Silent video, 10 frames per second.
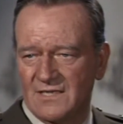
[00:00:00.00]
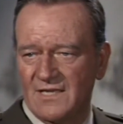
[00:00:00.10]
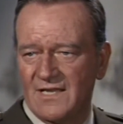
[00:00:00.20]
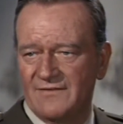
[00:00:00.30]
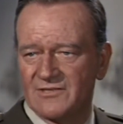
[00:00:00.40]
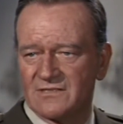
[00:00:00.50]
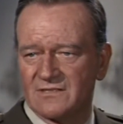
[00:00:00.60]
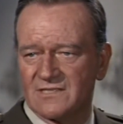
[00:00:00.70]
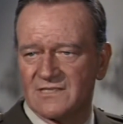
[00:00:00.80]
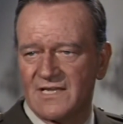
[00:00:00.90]
a lot of us
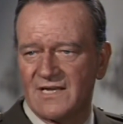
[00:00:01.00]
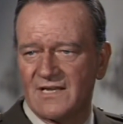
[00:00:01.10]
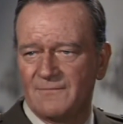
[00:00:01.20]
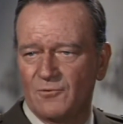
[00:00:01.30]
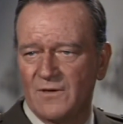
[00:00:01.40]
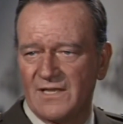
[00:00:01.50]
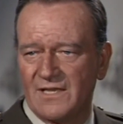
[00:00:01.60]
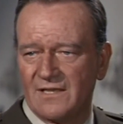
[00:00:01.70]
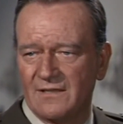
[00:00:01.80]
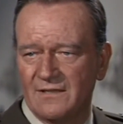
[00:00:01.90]
will stand up with
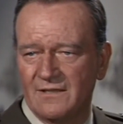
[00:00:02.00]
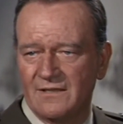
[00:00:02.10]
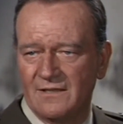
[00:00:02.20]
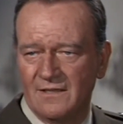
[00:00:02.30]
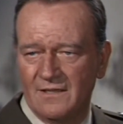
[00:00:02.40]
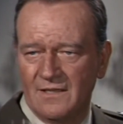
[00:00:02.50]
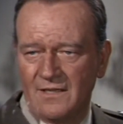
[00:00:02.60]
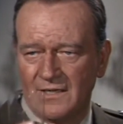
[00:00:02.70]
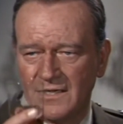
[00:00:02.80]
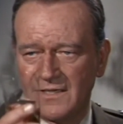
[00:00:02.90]
you.
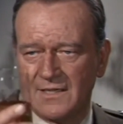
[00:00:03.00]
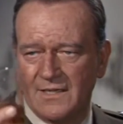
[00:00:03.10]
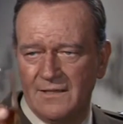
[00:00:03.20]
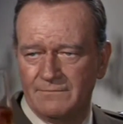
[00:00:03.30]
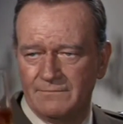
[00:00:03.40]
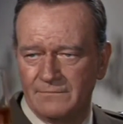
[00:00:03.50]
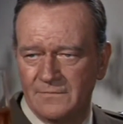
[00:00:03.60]
Lachaim.